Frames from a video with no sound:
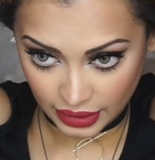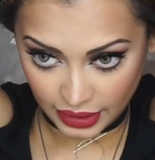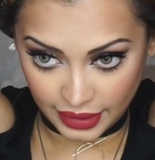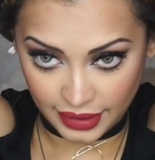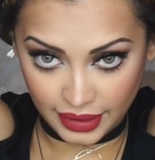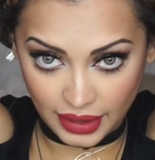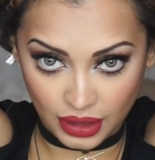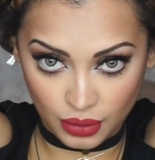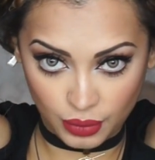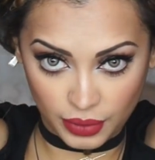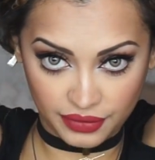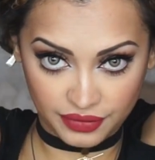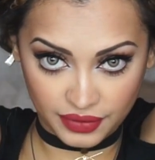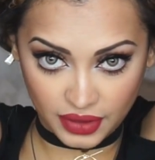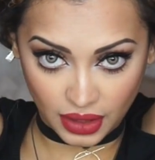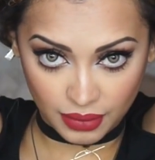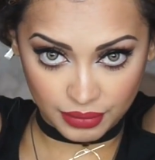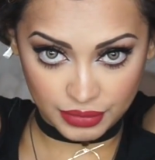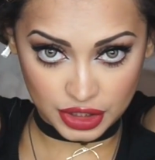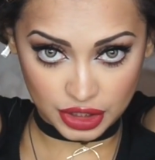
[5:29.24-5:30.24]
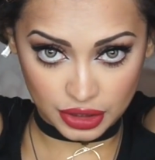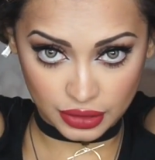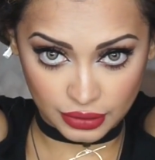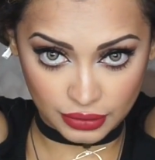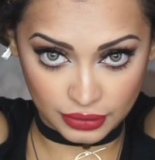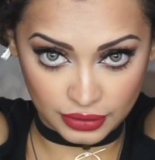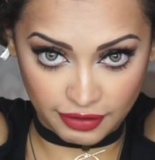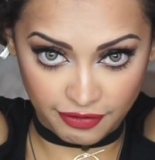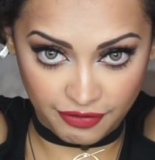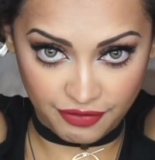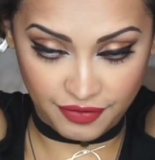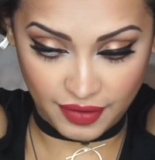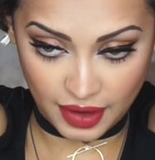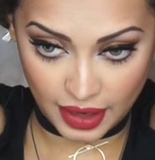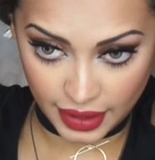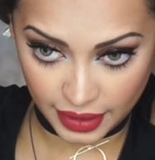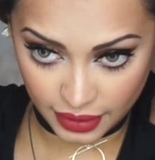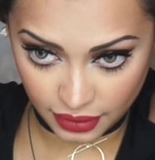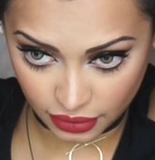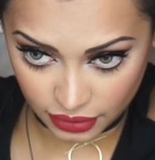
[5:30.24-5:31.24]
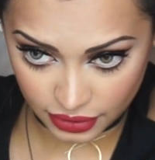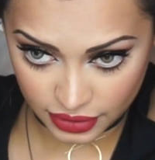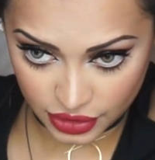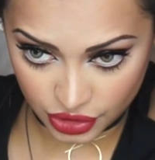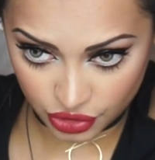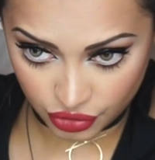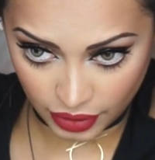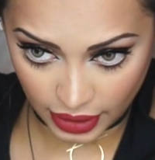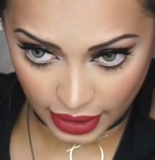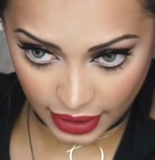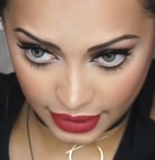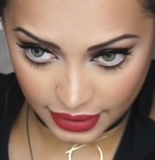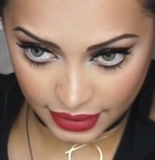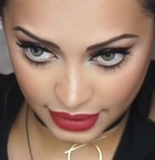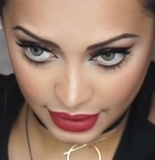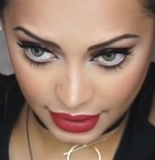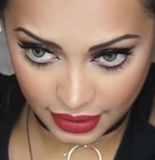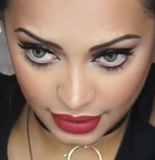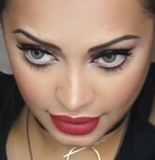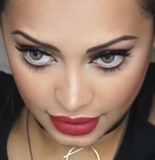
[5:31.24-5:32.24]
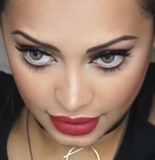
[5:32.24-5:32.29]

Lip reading: And now we've come to the final strand.